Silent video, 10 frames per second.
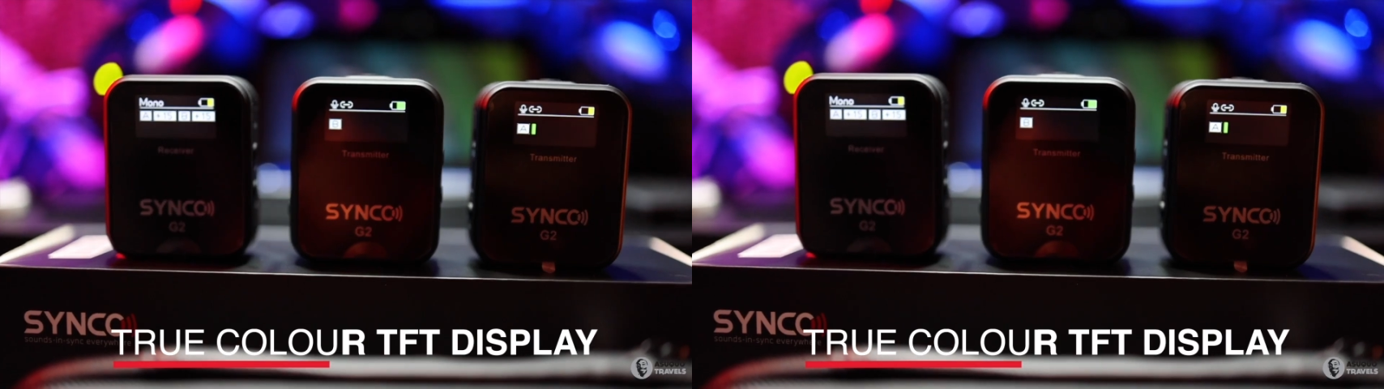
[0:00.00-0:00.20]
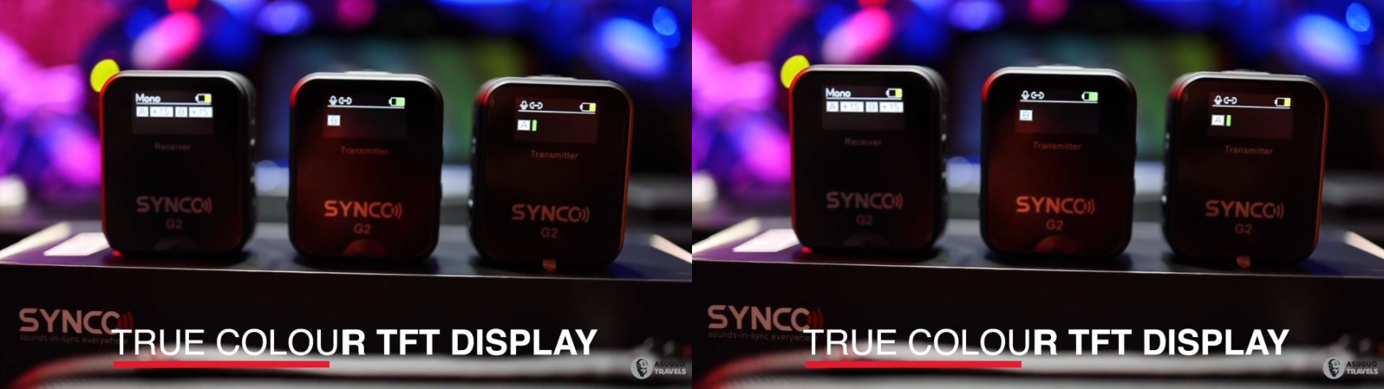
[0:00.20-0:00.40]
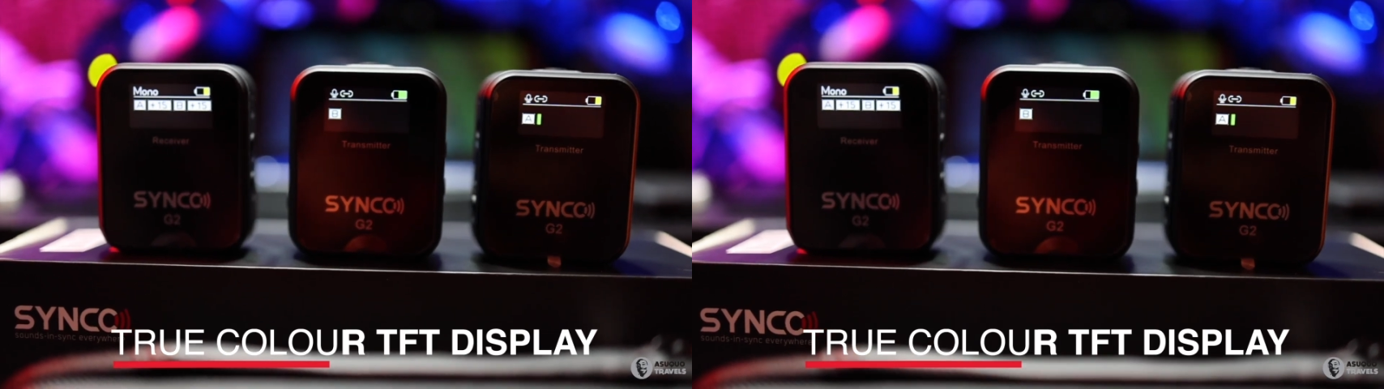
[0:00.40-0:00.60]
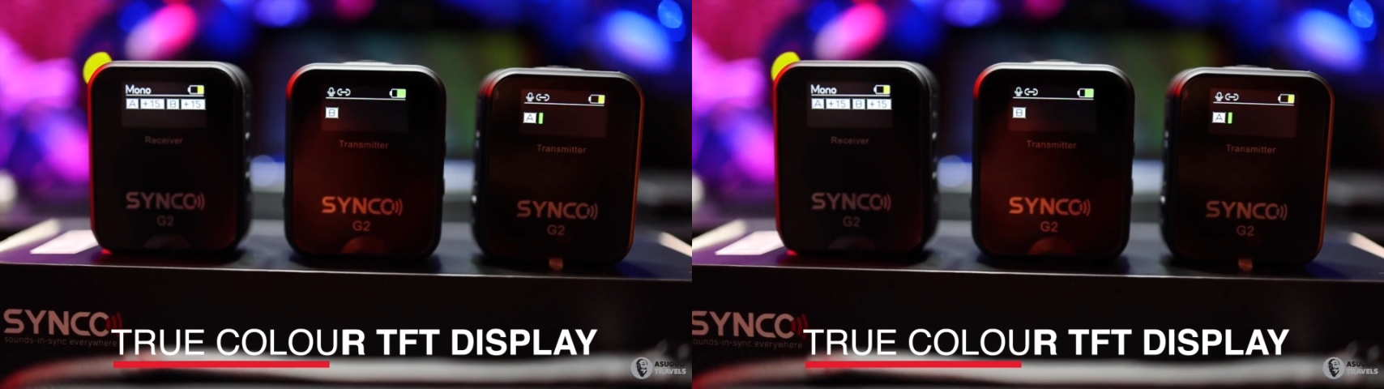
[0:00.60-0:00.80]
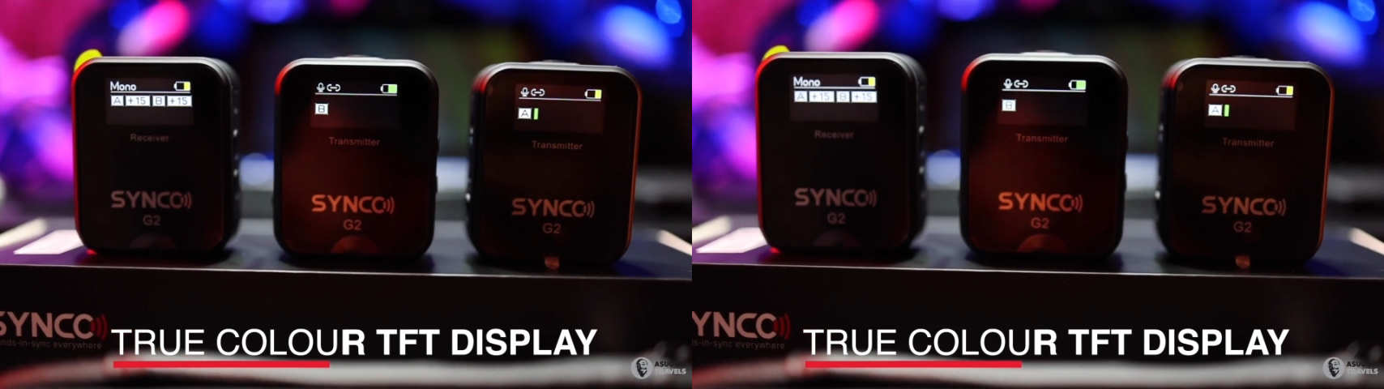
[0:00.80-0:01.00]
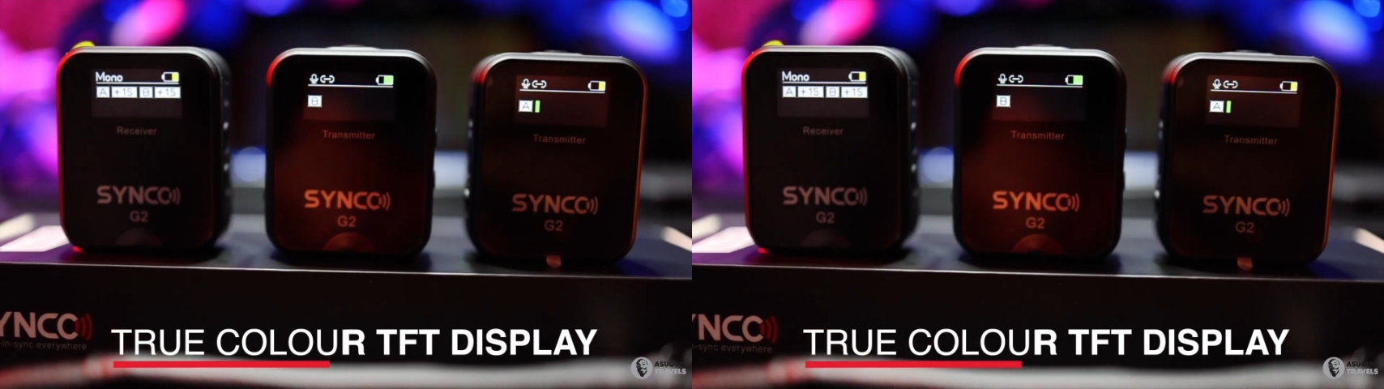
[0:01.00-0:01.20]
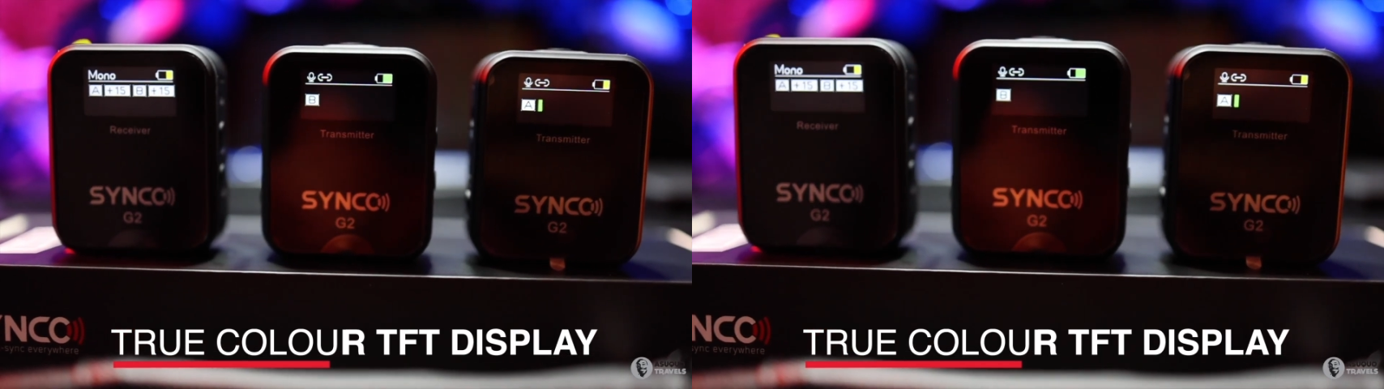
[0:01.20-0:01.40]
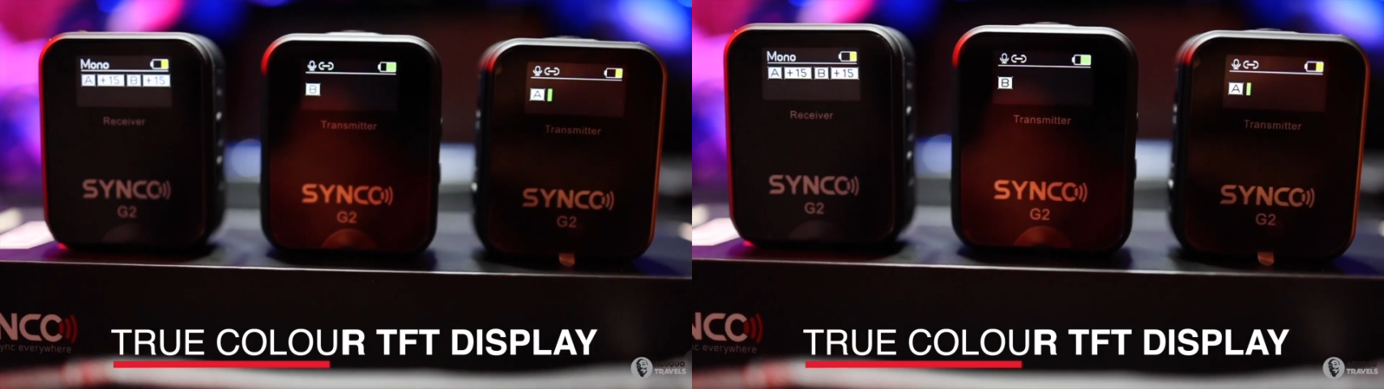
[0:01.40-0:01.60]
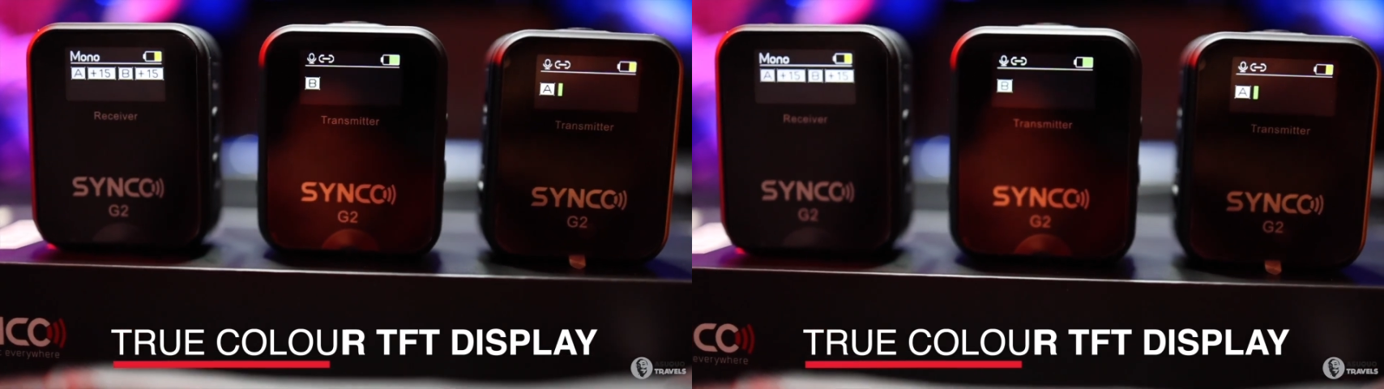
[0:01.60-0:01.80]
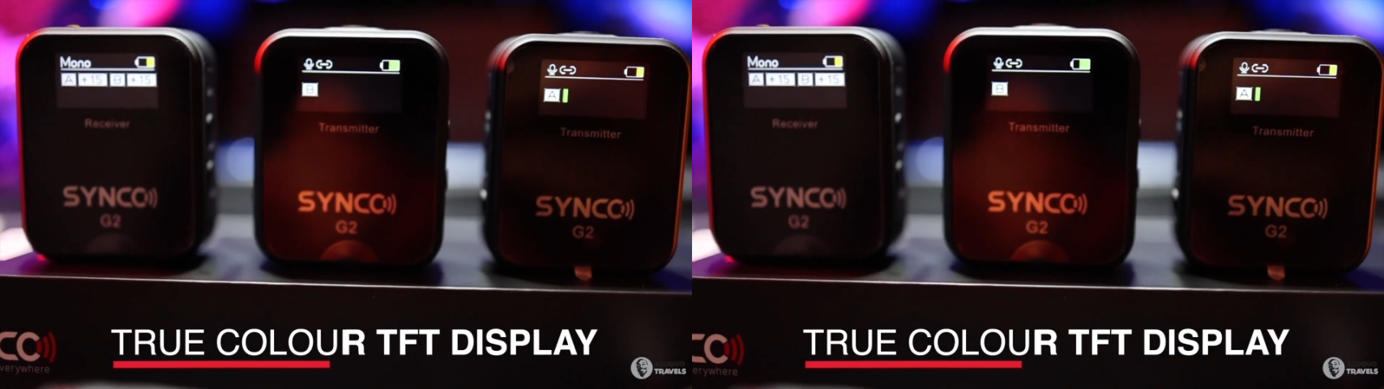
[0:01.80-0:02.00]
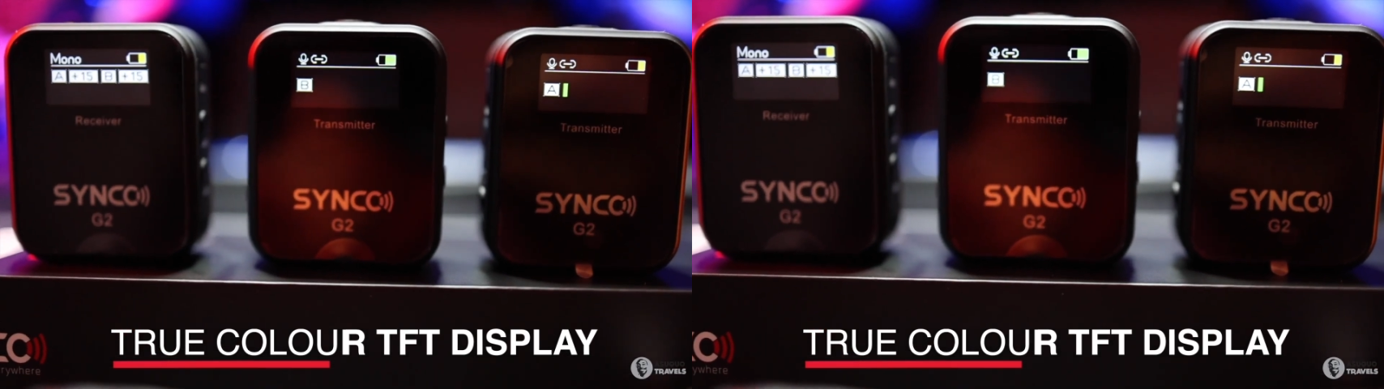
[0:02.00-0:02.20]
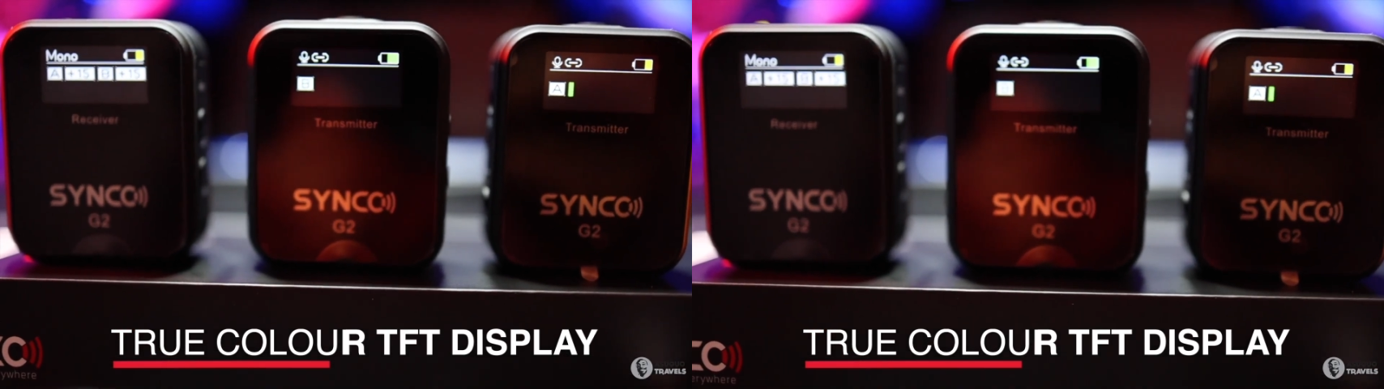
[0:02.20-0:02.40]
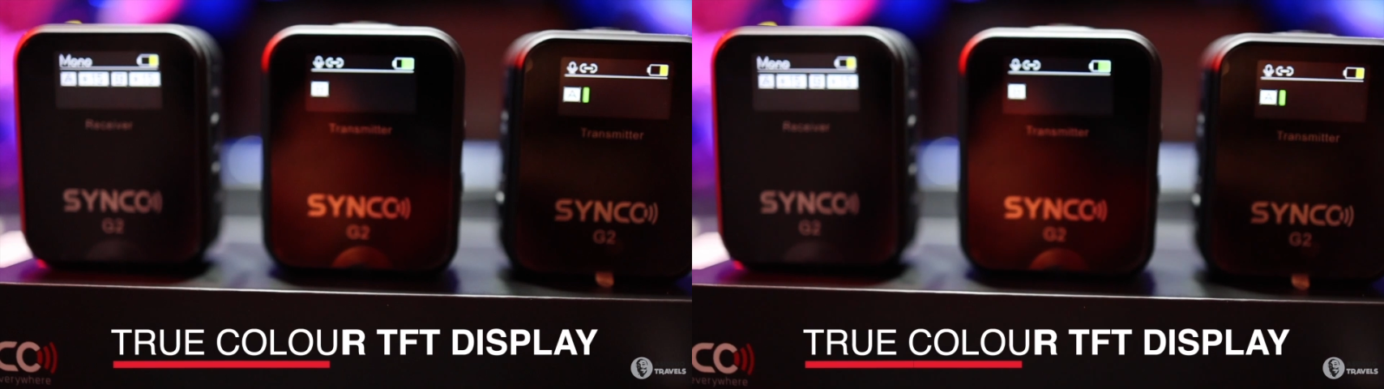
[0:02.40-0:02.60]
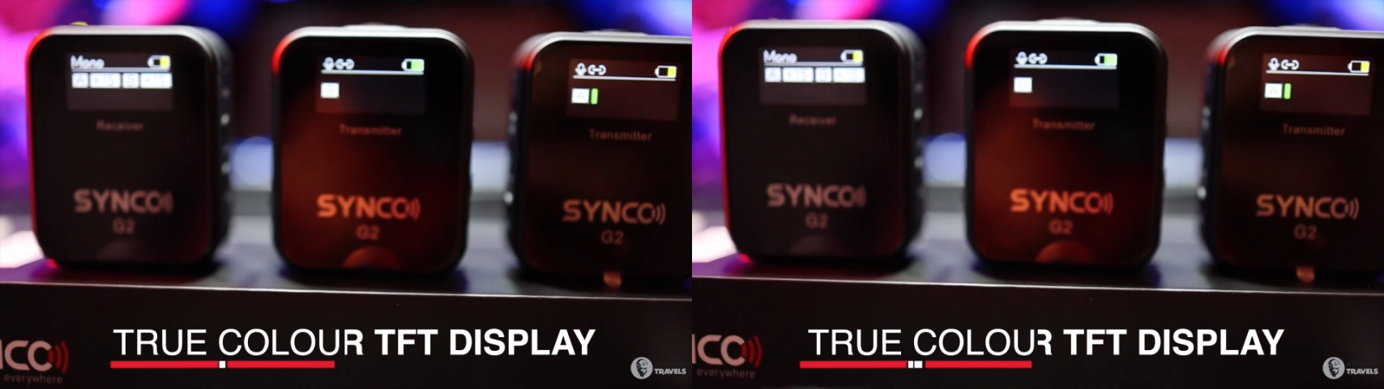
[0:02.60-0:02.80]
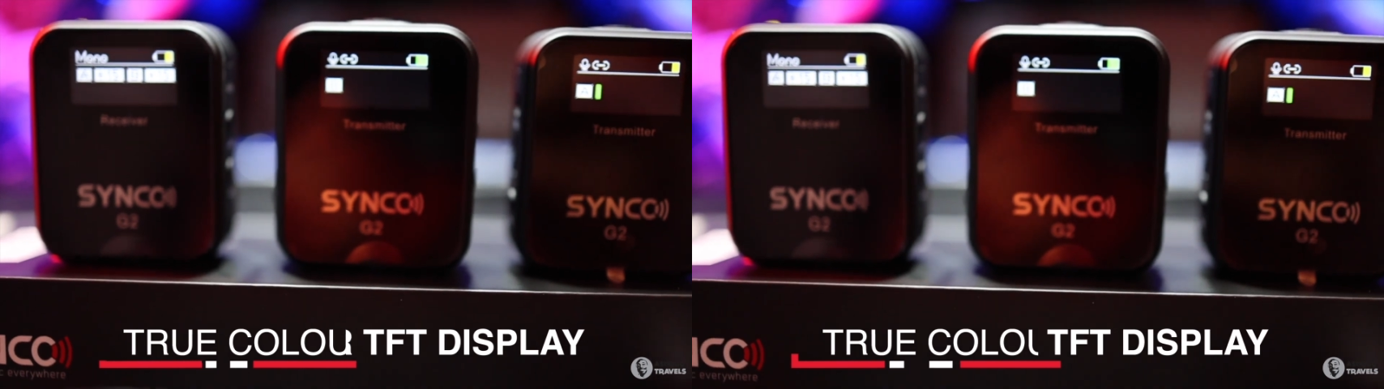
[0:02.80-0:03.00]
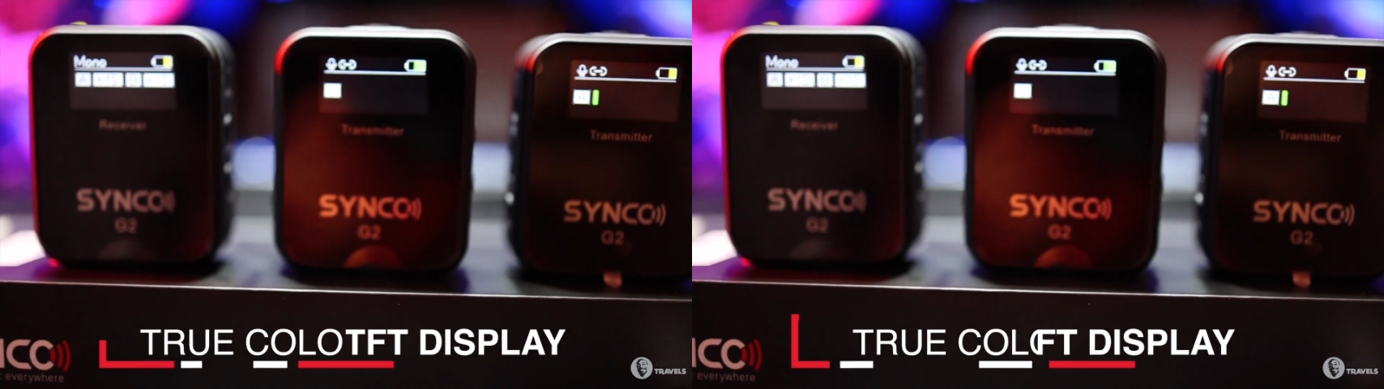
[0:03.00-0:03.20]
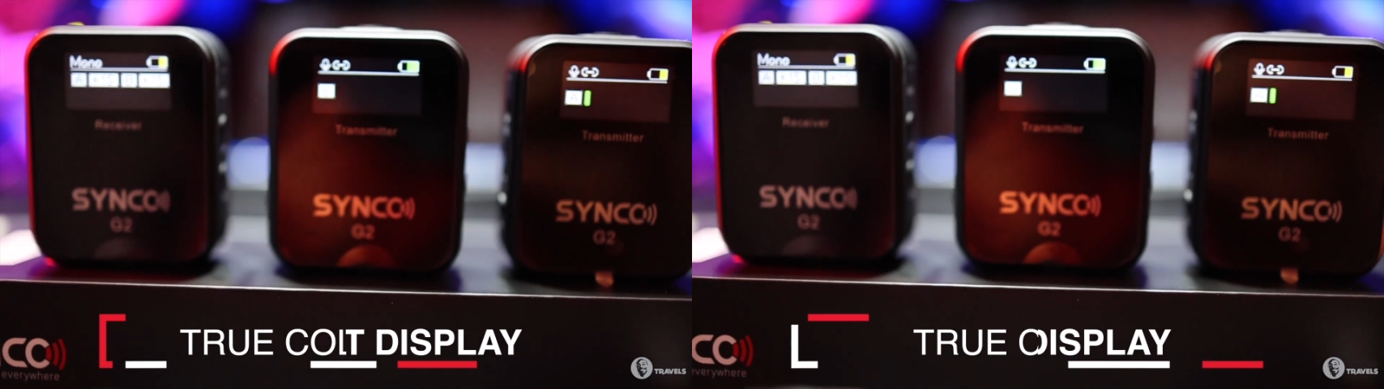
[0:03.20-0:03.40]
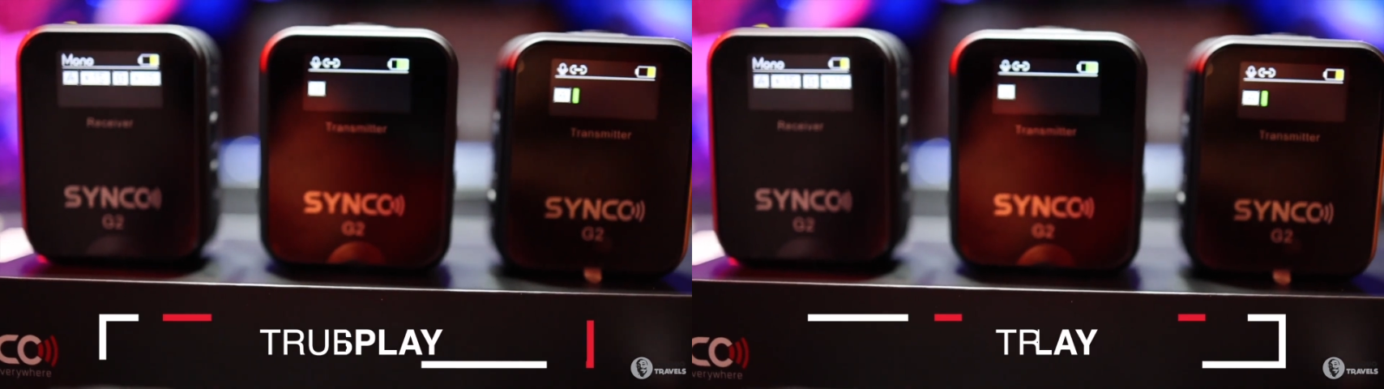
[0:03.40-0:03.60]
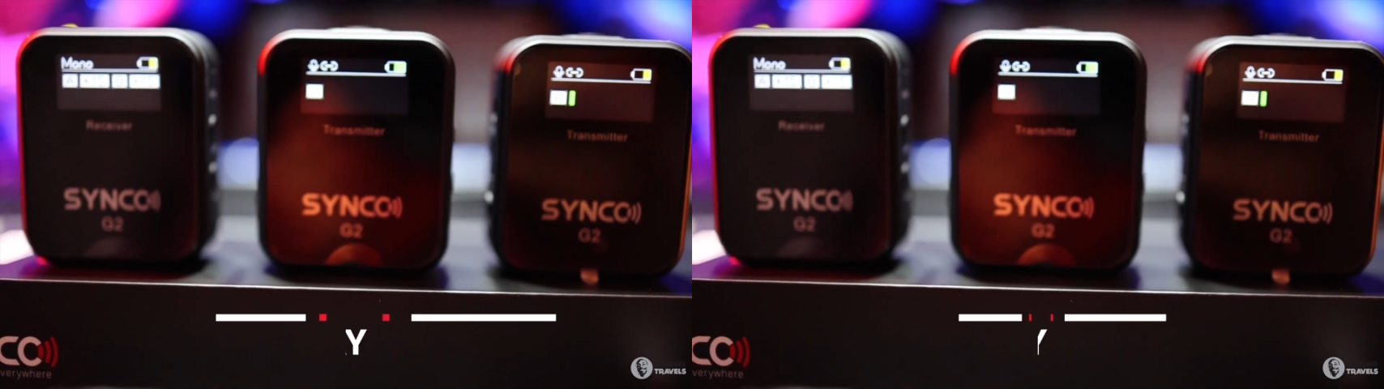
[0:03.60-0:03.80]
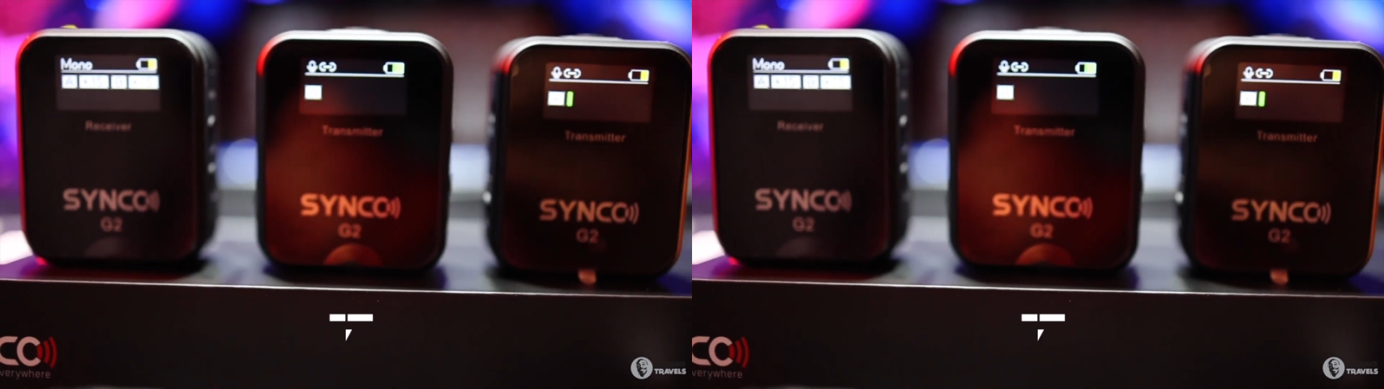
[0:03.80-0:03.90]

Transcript: Nobody's mouth can be seen.